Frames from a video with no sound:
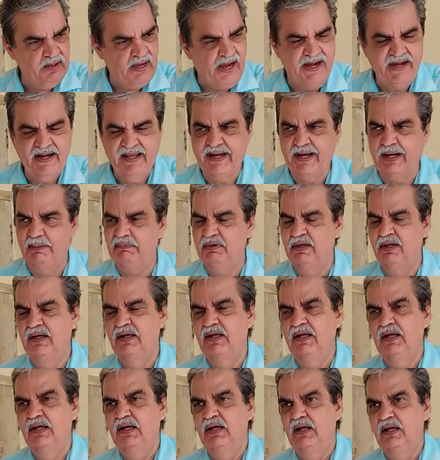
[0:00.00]
handicapped.
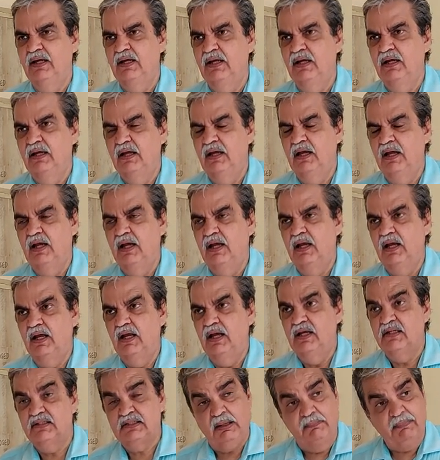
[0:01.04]

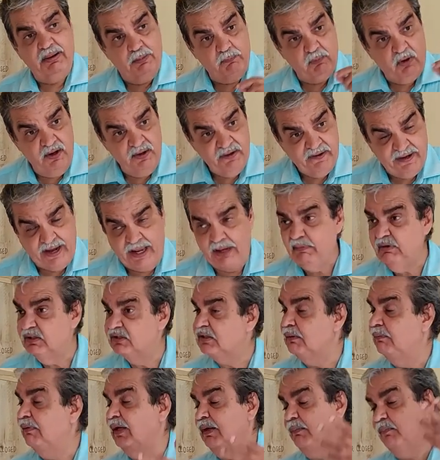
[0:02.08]
Some are born tribal,
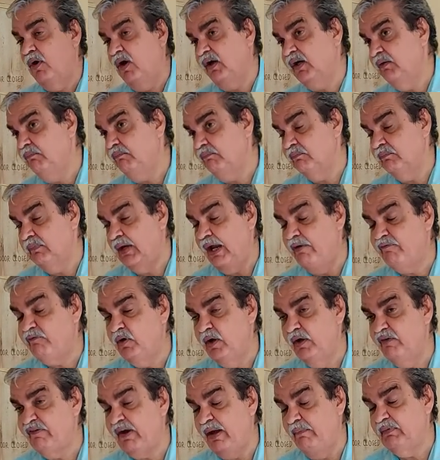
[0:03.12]
some are born in
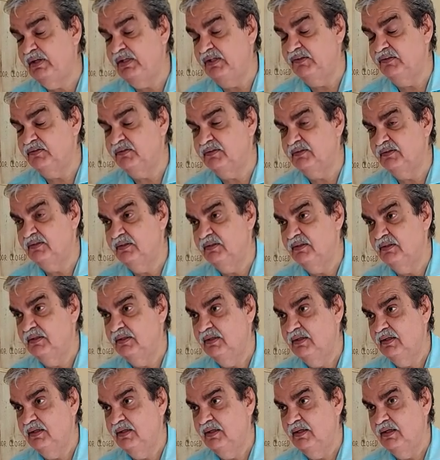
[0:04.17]
affluent families.
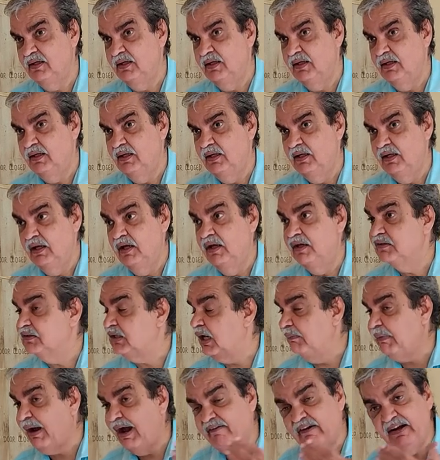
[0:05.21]
Some
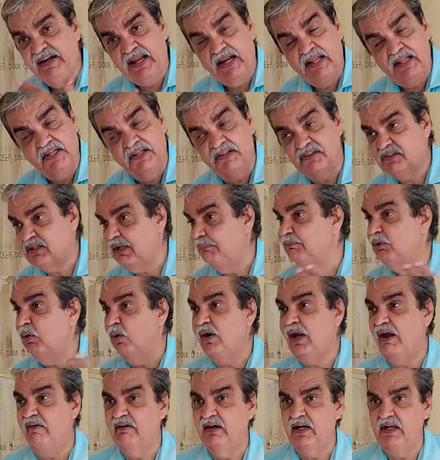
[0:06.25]
have intelligence, some don't
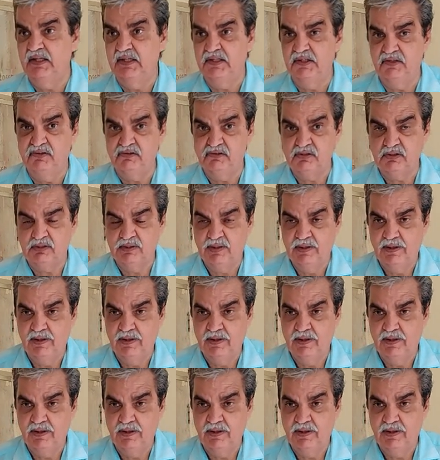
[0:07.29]
have intelligence.